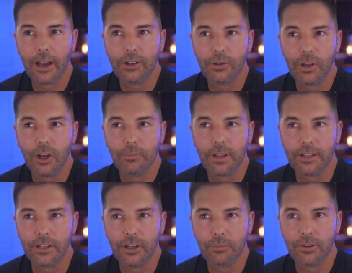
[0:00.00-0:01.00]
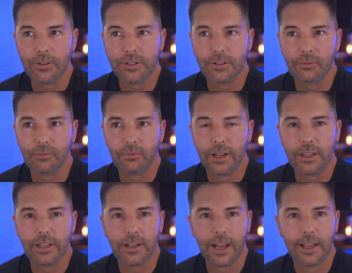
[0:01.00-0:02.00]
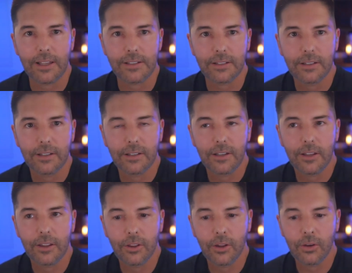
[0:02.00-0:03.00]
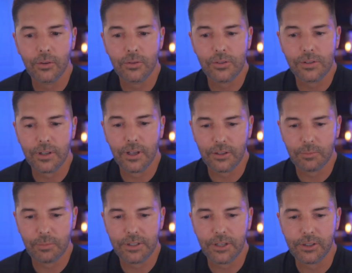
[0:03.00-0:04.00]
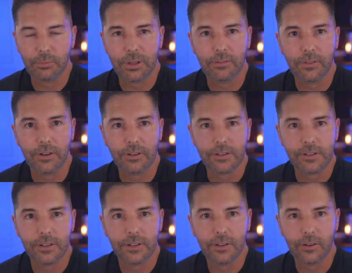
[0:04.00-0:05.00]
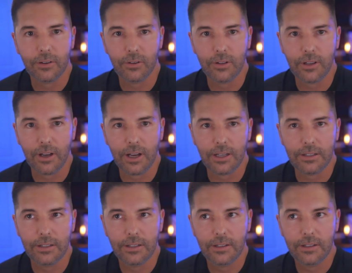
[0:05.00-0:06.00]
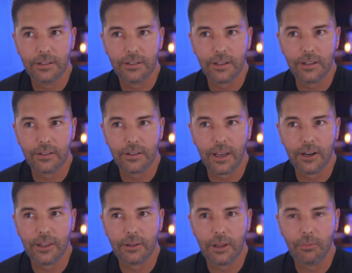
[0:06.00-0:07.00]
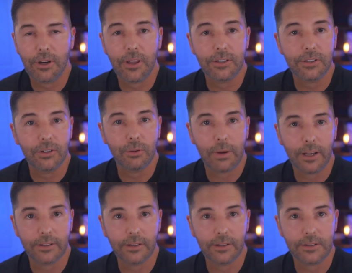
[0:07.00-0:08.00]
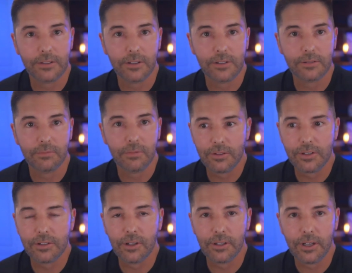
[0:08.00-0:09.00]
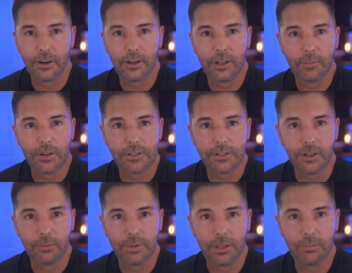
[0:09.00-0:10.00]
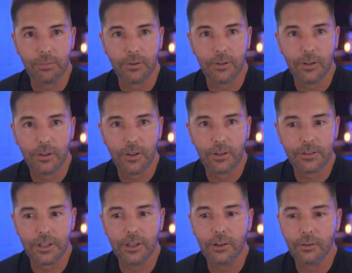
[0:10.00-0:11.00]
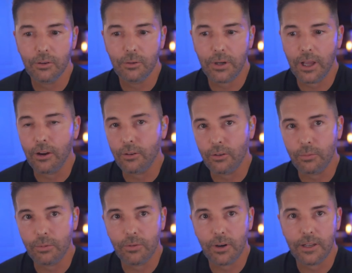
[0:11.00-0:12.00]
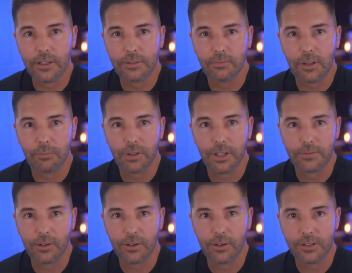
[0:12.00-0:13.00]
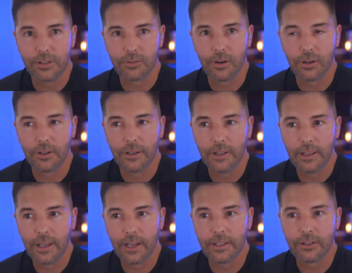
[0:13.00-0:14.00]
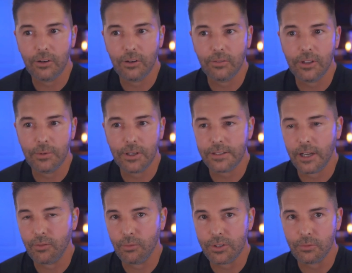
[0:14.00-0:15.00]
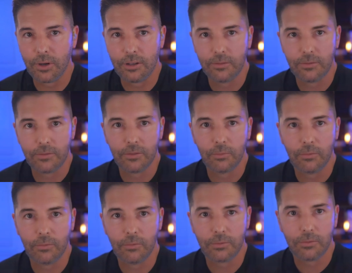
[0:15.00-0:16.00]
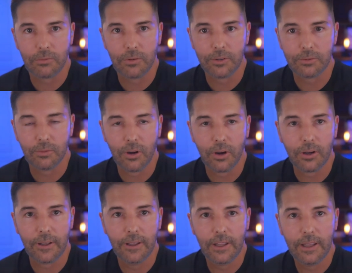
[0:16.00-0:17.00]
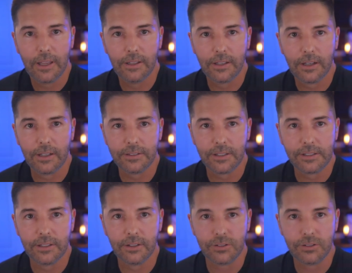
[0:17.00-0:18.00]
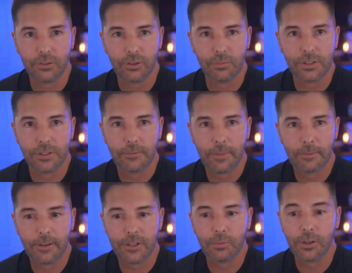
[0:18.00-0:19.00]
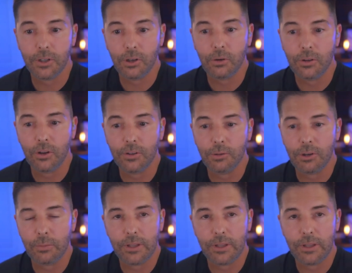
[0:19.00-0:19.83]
How do you help that young person recognize those potential pitfalls early on? Like, how do they, and what do they do about those? Because there's a solidarity amongst young people. There's in-group and out-group, right? And it plays very strong. And it's hard for them to decipher what's right from what's wrong in the context of those groups. They just want to go along.